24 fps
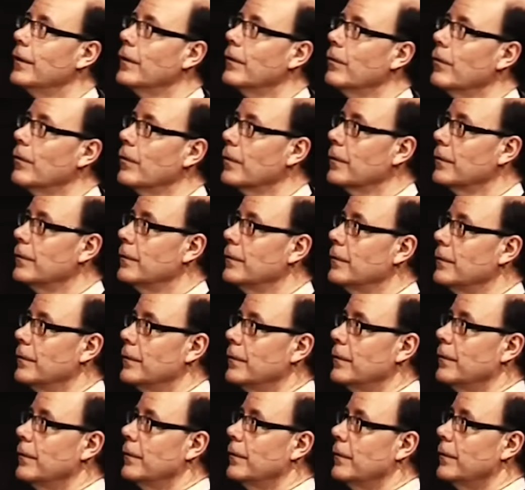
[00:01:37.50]
Lord,
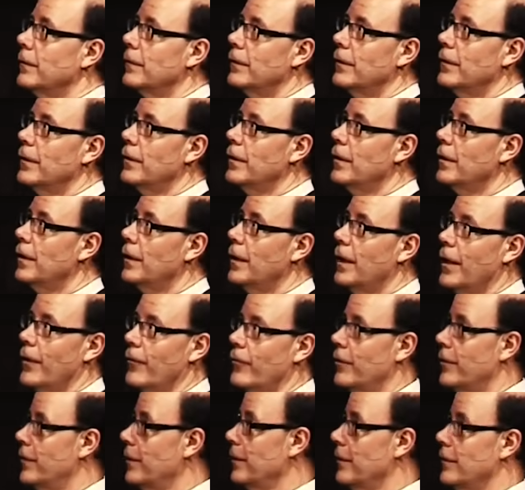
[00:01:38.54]

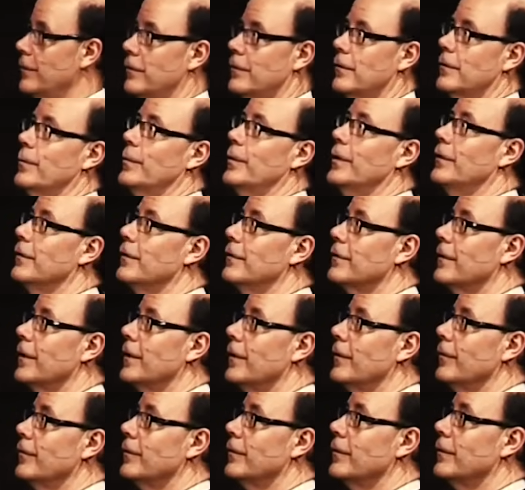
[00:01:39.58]
everything is going to be
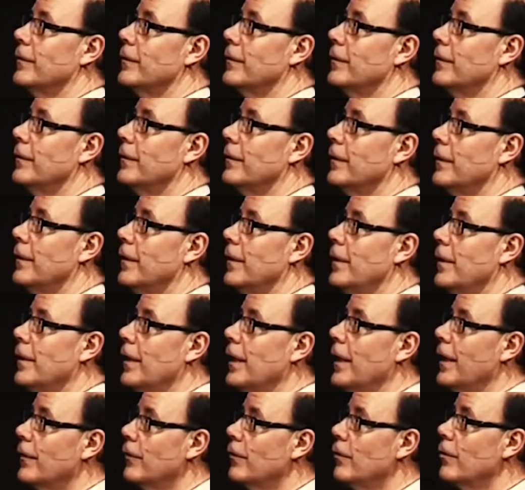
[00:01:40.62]
dissolved.
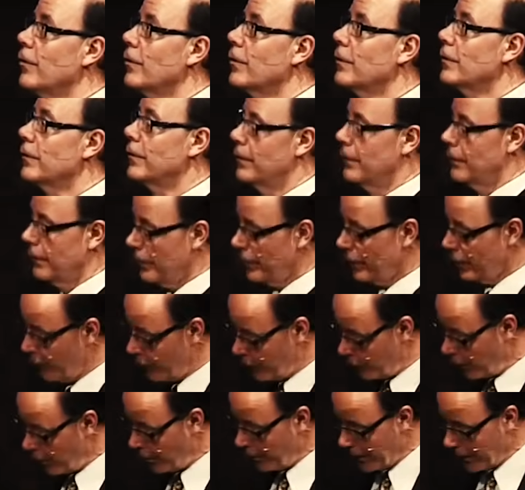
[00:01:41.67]
And Lord, you've
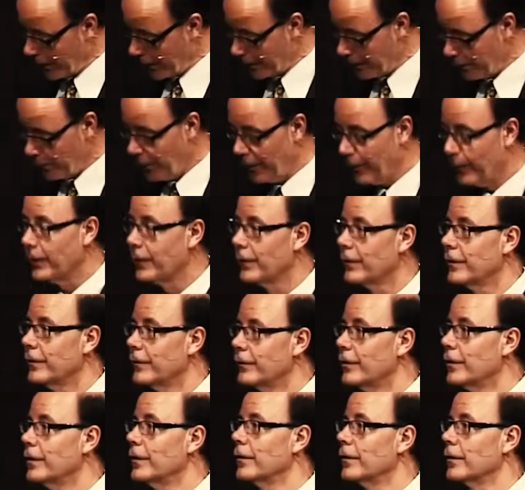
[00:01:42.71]
told me how you want me to
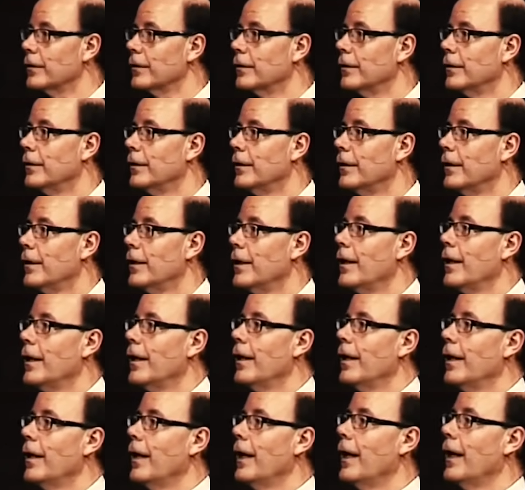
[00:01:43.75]
live here.
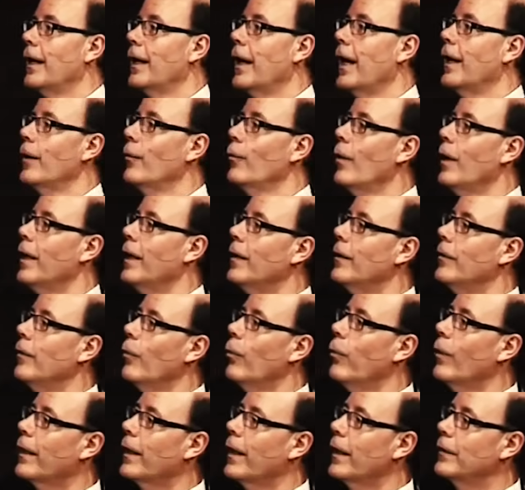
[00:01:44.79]
And I
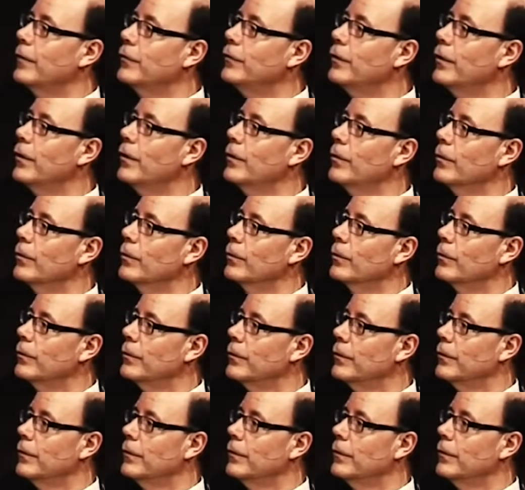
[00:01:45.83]
want what I know